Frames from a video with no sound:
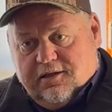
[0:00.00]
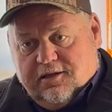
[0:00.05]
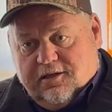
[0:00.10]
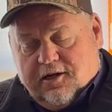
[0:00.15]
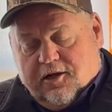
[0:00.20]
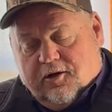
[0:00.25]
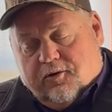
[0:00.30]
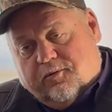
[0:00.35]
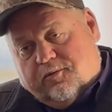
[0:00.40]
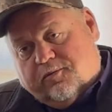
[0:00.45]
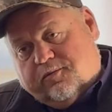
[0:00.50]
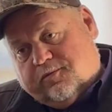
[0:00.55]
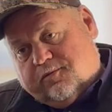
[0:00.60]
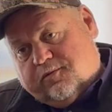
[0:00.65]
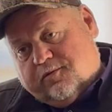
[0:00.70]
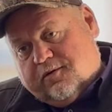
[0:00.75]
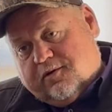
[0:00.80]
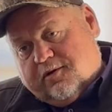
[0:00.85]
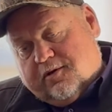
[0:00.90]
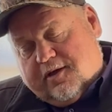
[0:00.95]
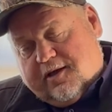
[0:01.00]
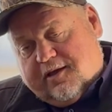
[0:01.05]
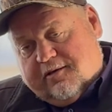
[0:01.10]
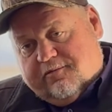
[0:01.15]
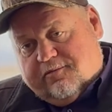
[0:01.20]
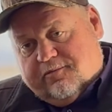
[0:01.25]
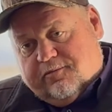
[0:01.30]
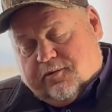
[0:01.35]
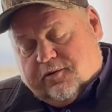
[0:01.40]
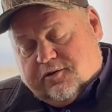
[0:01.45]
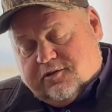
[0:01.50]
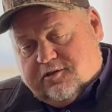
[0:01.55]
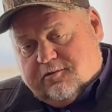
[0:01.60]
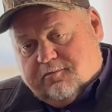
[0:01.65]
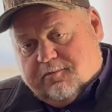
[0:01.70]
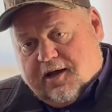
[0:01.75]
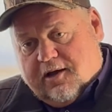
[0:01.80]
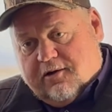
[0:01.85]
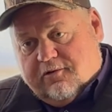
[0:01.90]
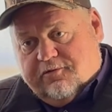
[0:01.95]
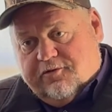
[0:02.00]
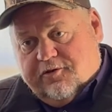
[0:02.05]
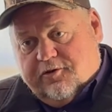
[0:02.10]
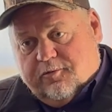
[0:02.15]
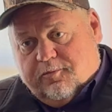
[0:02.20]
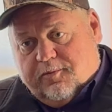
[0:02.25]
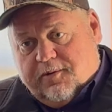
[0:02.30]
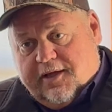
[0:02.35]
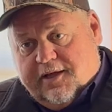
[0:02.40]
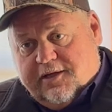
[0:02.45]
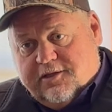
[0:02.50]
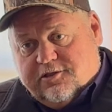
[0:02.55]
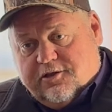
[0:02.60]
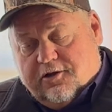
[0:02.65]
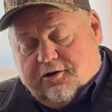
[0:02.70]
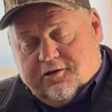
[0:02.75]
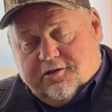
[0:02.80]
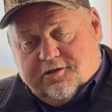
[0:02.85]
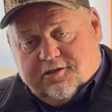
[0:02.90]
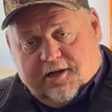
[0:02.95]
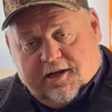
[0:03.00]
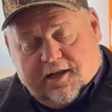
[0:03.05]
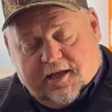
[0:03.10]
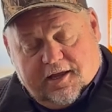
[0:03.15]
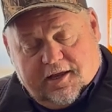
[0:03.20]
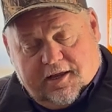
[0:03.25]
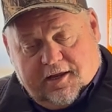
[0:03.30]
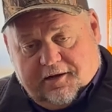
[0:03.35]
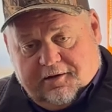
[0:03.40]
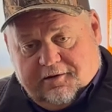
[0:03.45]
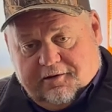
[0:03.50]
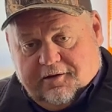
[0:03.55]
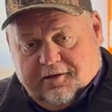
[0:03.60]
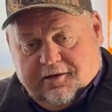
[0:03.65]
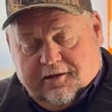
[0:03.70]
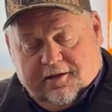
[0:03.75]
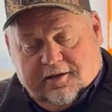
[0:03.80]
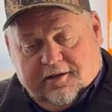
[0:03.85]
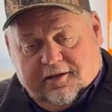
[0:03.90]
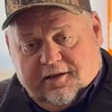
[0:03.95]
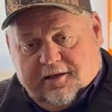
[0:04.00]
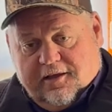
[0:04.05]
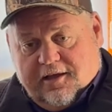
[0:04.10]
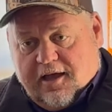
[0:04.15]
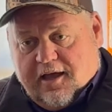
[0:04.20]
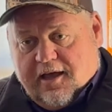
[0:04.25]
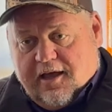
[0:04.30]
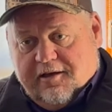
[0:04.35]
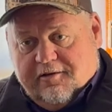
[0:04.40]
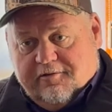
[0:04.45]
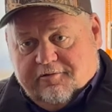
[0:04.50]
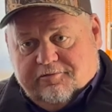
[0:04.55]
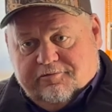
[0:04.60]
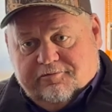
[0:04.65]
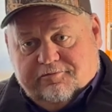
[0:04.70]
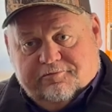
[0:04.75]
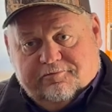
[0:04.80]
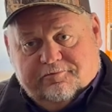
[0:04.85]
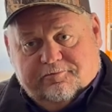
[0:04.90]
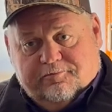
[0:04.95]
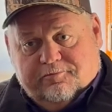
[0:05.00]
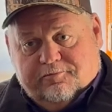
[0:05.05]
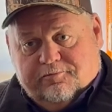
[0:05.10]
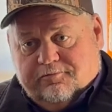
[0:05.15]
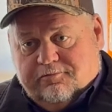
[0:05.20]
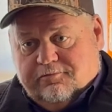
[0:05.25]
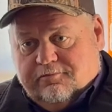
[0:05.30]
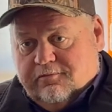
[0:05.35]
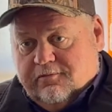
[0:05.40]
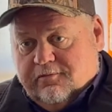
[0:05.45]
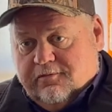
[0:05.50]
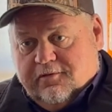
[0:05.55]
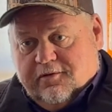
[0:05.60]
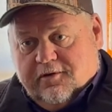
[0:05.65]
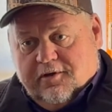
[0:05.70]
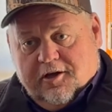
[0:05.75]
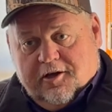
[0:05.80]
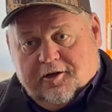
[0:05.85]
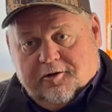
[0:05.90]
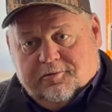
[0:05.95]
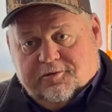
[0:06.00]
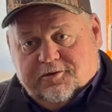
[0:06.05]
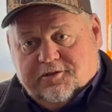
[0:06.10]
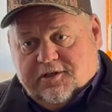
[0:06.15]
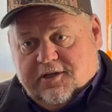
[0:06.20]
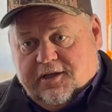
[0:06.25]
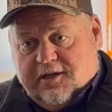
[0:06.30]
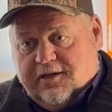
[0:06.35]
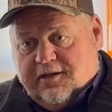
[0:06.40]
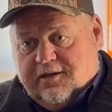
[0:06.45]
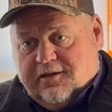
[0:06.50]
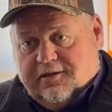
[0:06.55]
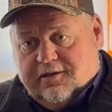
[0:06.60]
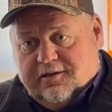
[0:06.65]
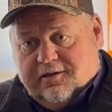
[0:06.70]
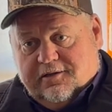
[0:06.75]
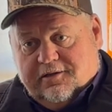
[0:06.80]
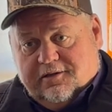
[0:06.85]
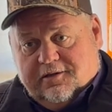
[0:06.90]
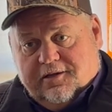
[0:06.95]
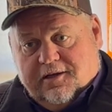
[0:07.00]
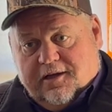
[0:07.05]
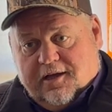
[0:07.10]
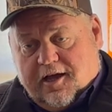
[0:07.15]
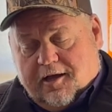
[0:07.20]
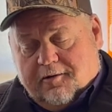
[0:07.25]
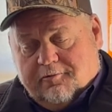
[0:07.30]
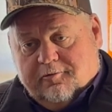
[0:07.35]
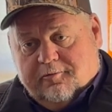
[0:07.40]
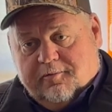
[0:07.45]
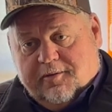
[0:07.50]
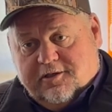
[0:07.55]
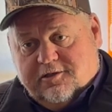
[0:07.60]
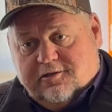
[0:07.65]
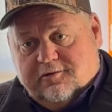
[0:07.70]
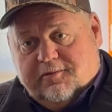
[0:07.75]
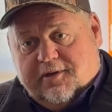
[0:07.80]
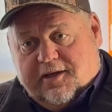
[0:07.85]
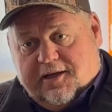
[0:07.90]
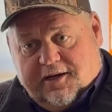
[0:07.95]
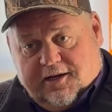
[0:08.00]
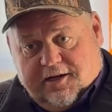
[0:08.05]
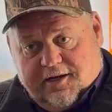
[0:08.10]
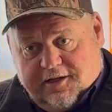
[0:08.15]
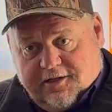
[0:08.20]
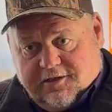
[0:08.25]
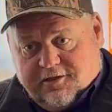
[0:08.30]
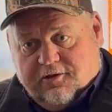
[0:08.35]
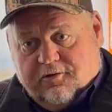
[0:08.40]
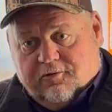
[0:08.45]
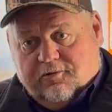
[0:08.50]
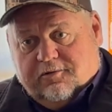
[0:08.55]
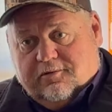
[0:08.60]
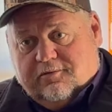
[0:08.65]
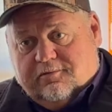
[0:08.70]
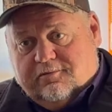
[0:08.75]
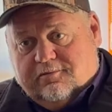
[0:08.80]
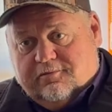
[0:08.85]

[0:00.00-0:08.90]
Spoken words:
if once the biofuel plant starts, and I have 100% optimism that it is going to